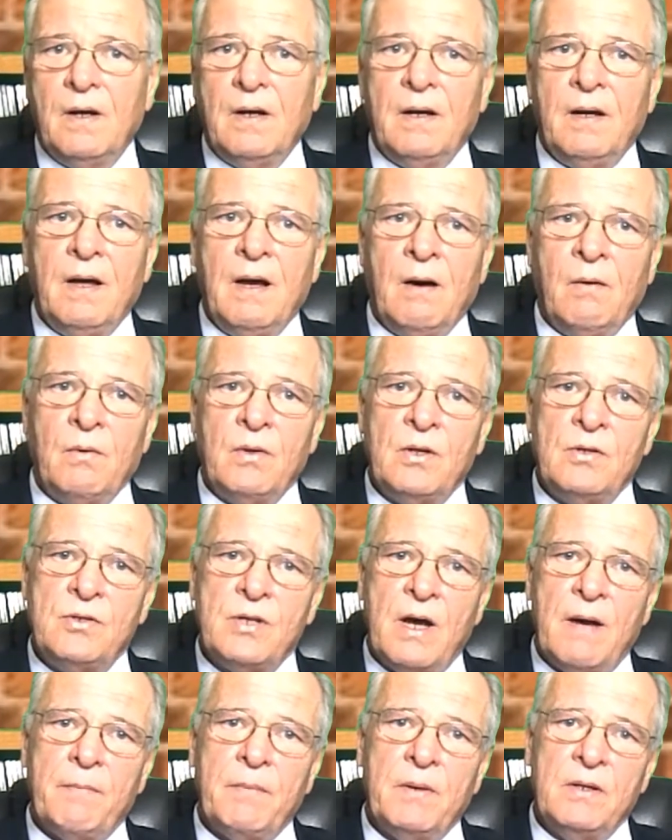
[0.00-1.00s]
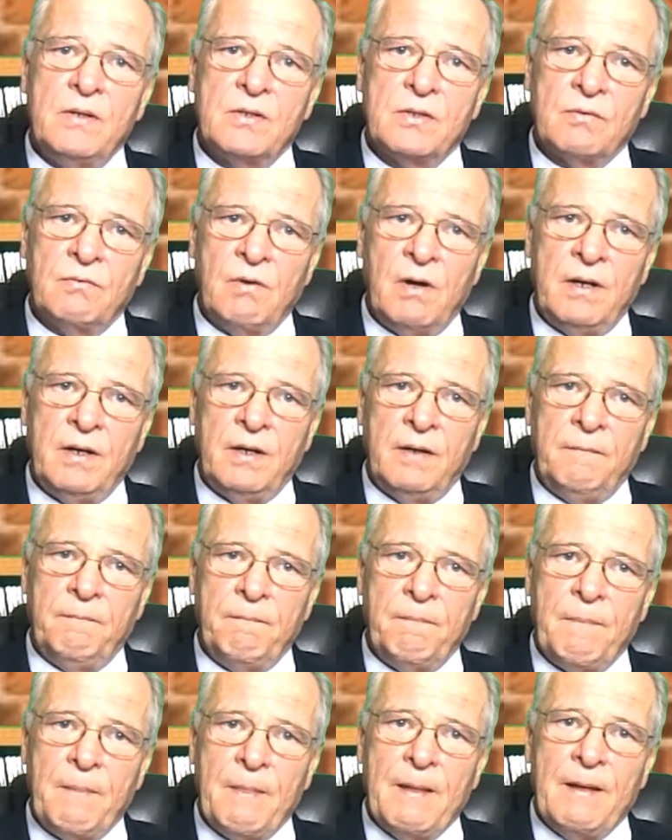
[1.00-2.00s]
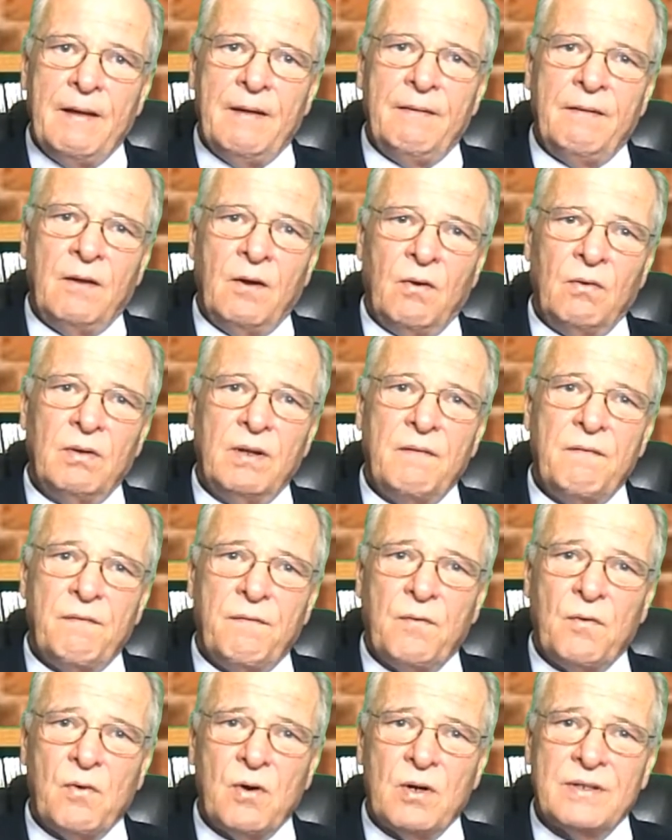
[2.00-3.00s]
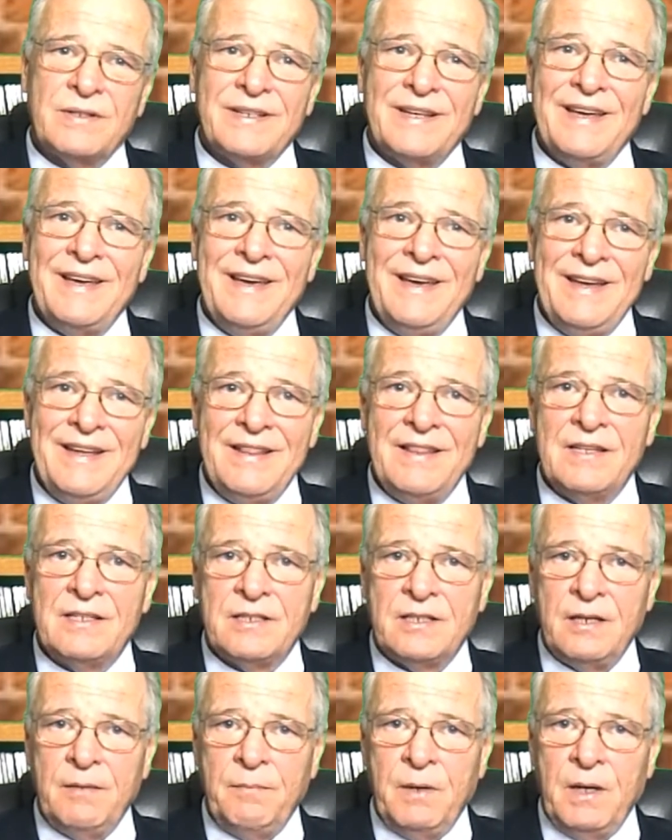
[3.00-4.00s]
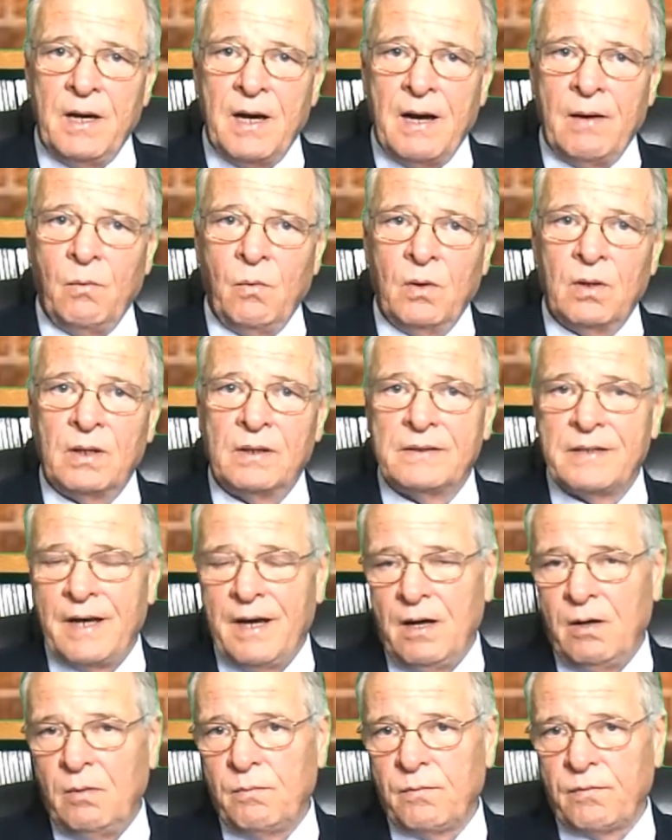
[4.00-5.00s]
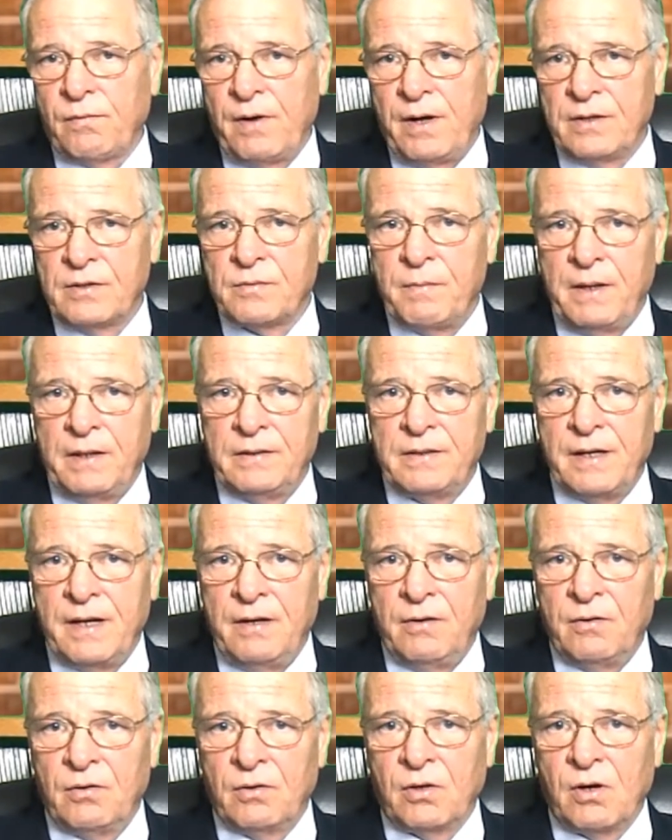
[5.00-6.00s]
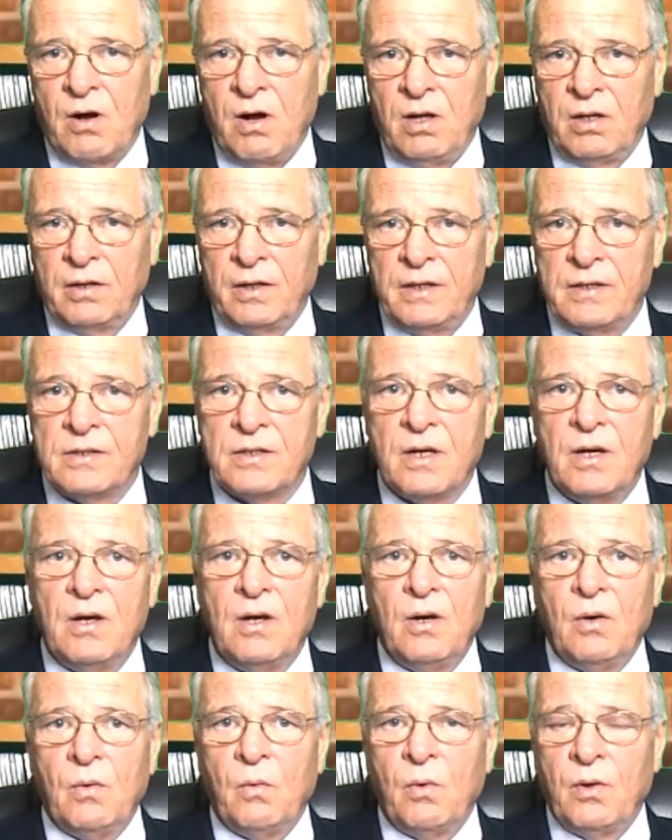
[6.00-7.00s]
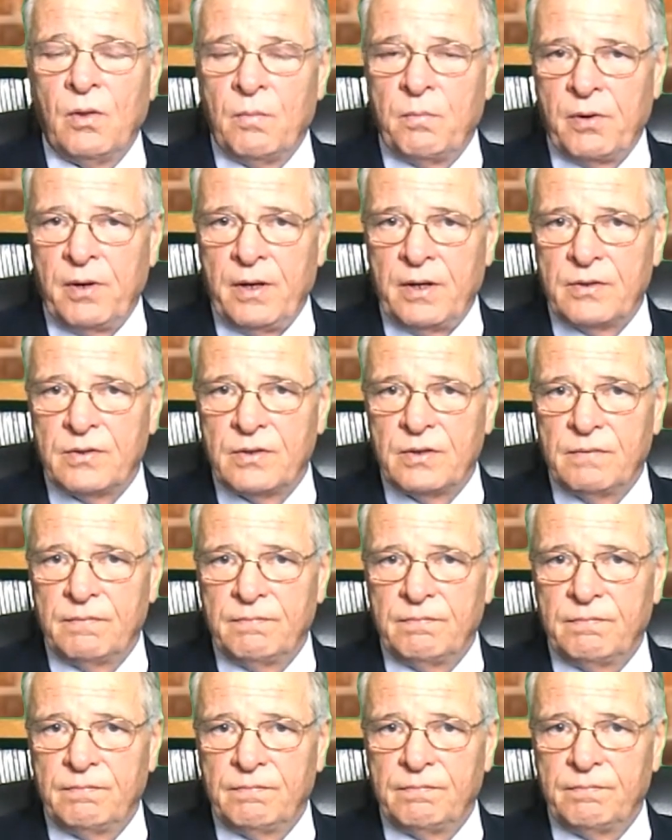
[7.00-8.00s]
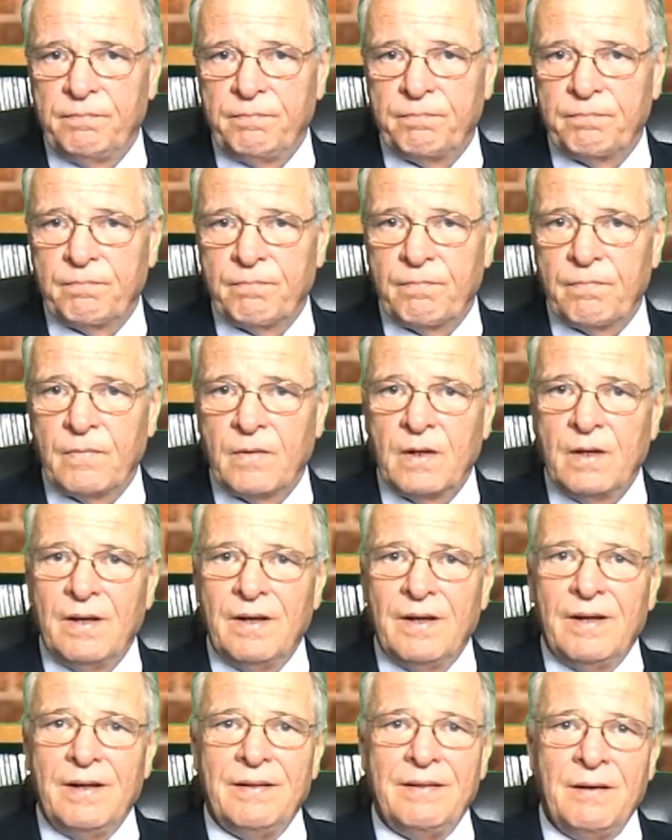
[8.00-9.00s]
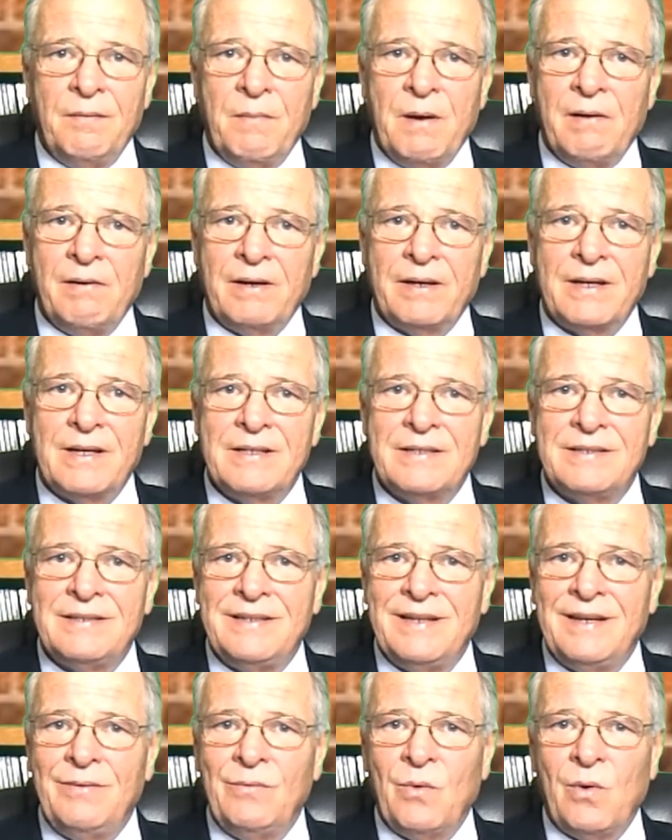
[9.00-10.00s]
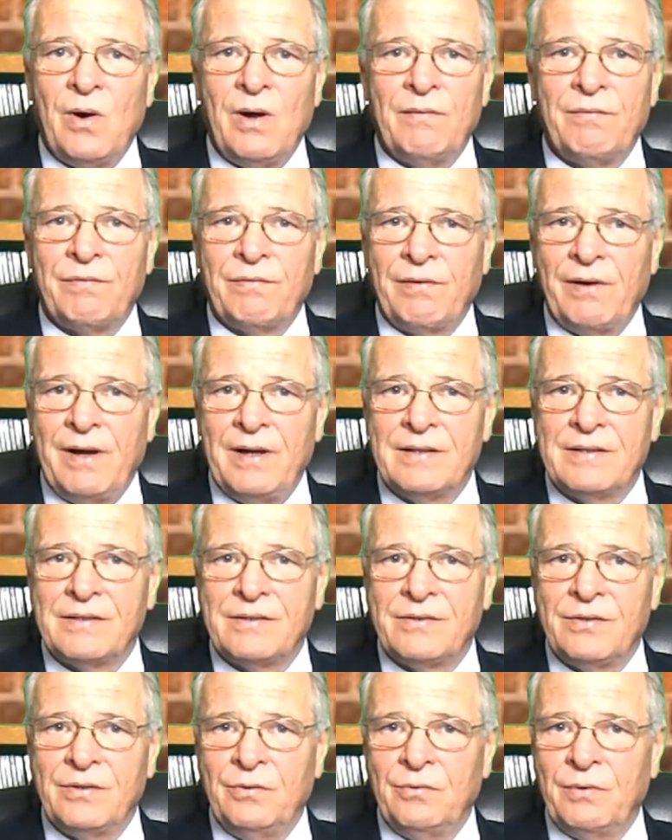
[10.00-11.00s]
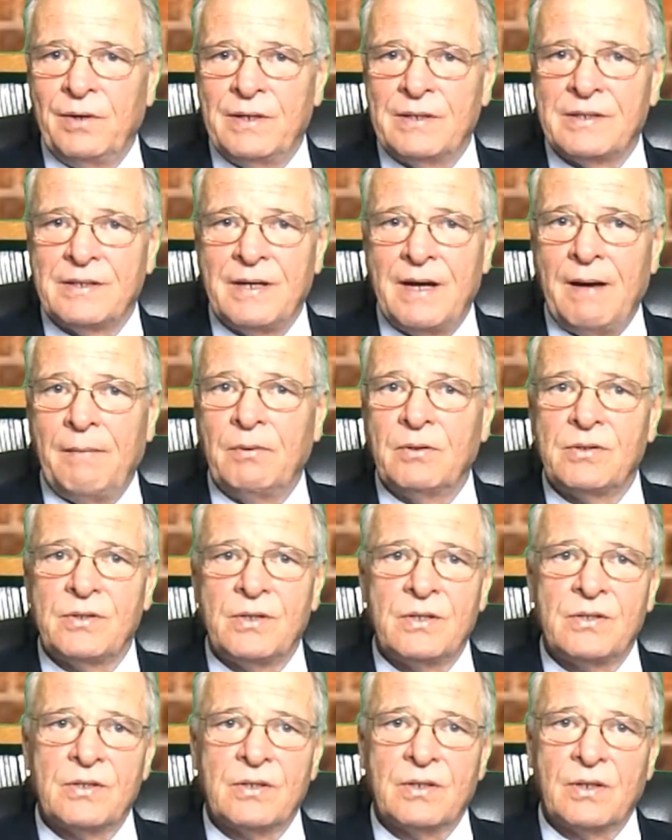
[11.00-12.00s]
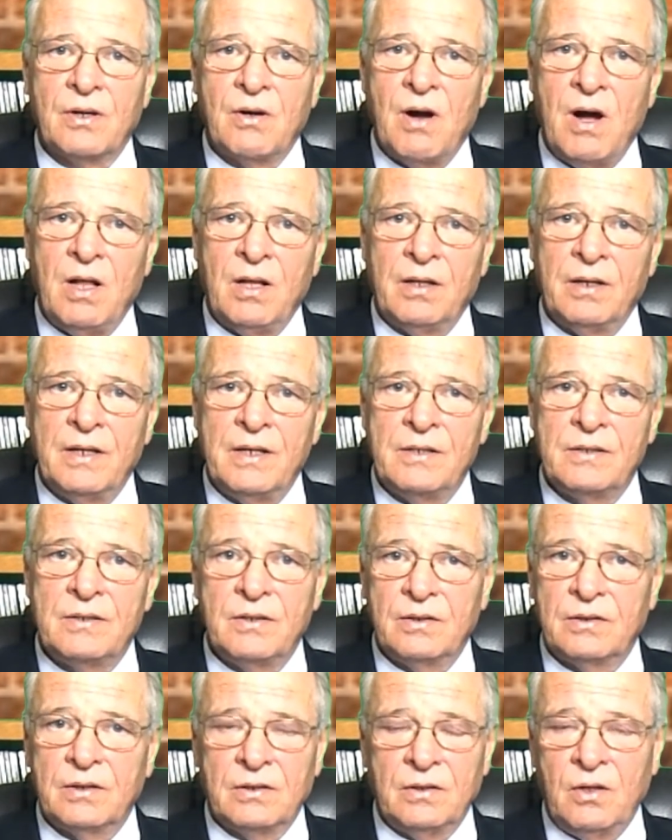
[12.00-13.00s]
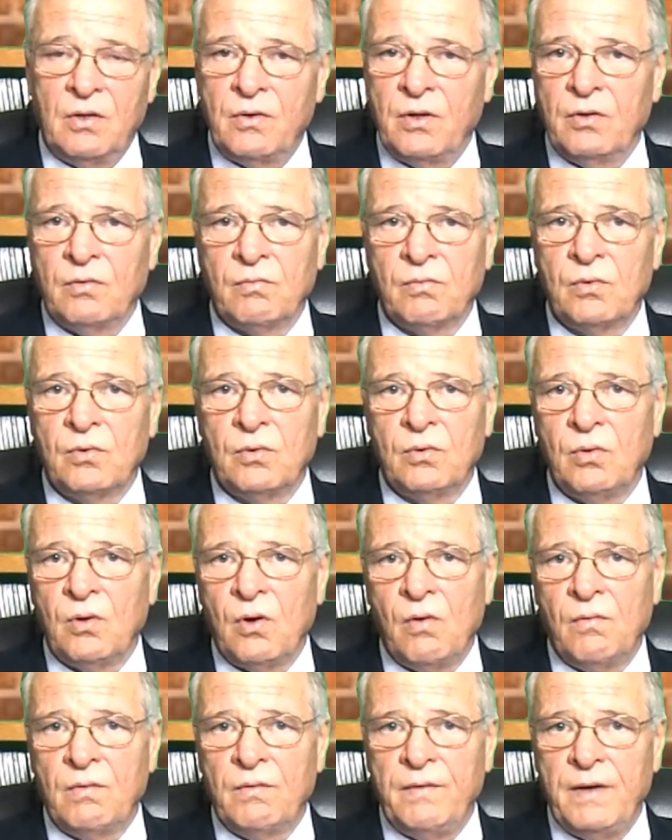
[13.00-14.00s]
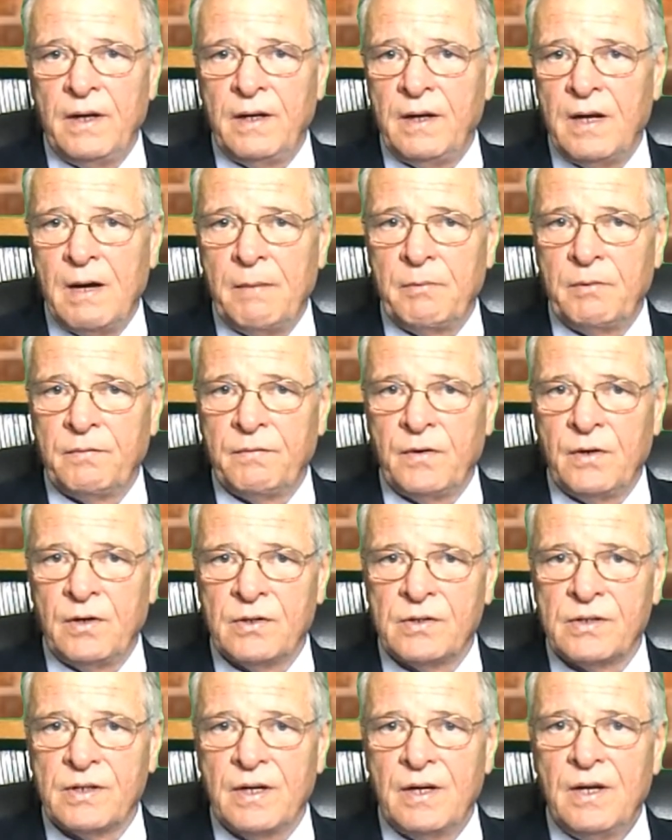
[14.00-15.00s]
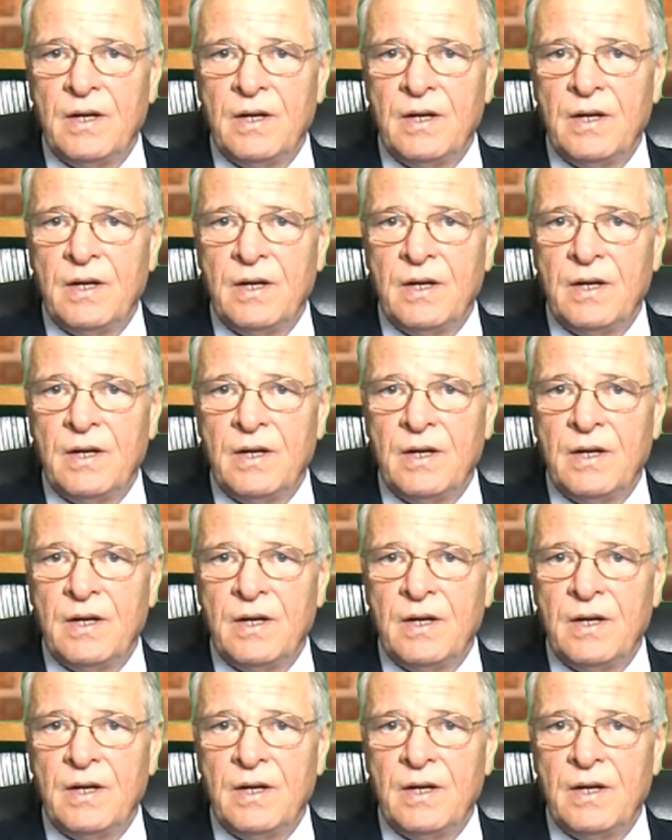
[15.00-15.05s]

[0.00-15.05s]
Now, when the Japanese surrendered, the only force in the CBI willing to help France maintain her colonies were the British. The Americans didn't want France to reestablish its colonial rule over Vietnam at first,